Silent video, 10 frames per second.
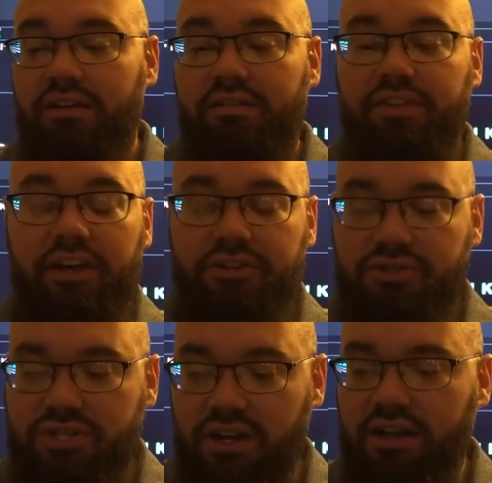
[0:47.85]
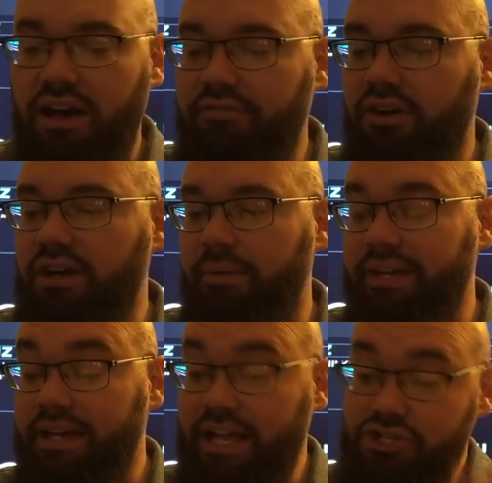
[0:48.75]
Failures to cover
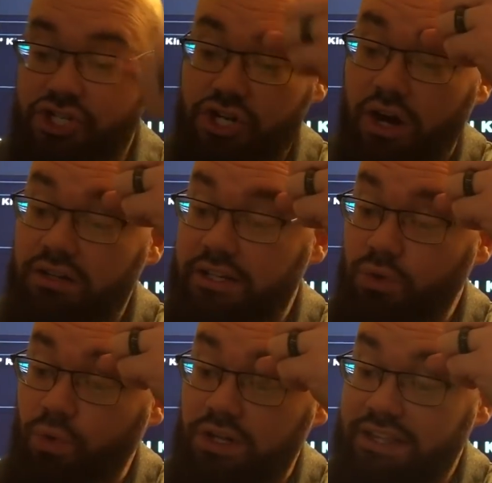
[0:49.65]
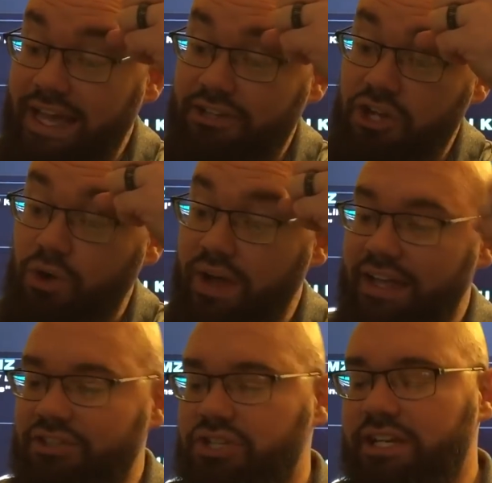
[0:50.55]
coming against Charlotte, Orlando,
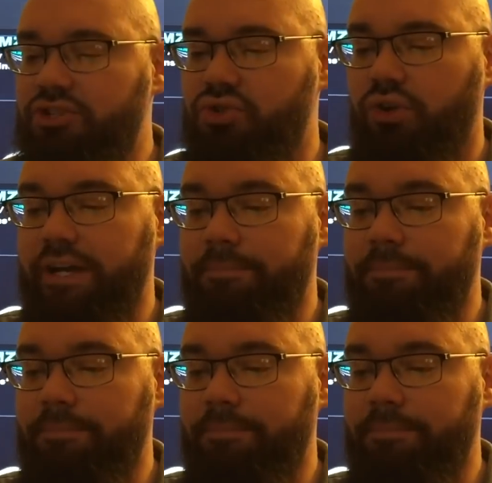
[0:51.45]
and Detroit.